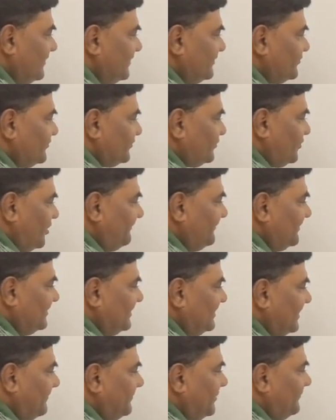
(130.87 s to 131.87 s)
so top
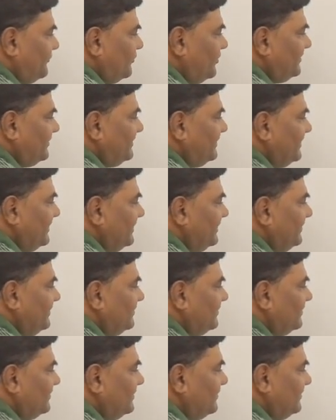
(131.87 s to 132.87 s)
will come upon T.
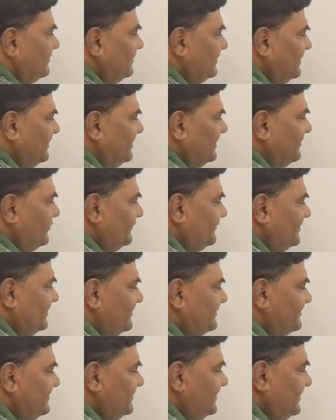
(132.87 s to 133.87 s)
Then remove
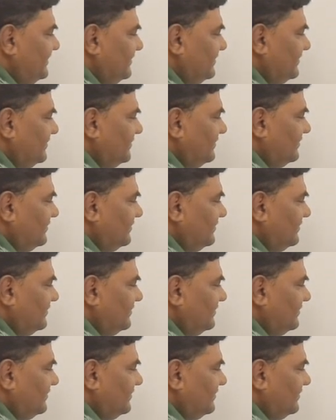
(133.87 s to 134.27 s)
this T.